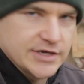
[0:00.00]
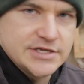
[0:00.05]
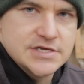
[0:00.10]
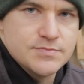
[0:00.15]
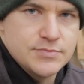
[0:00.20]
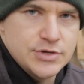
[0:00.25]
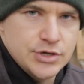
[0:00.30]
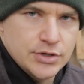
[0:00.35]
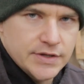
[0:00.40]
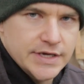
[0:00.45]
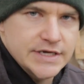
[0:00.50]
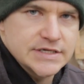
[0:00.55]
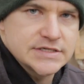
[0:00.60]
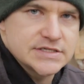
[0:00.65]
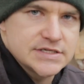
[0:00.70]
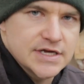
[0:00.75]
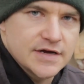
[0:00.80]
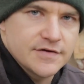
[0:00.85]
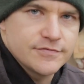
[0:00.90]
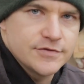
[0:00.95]
like to mutilate
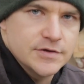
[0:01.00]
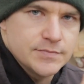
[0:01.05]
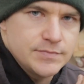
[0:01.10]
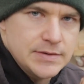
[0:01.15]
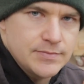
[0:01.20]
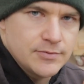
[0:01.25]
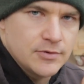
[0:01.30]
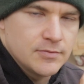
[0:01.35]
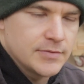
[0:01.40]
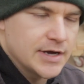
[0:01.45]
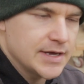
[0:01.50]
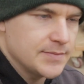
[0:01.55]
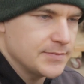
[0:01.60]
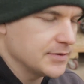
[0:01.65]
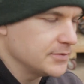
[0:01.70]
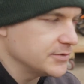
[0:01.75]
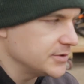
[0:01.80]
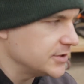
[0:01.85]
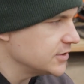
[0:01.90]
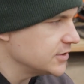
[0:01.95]
stuff that people might be able to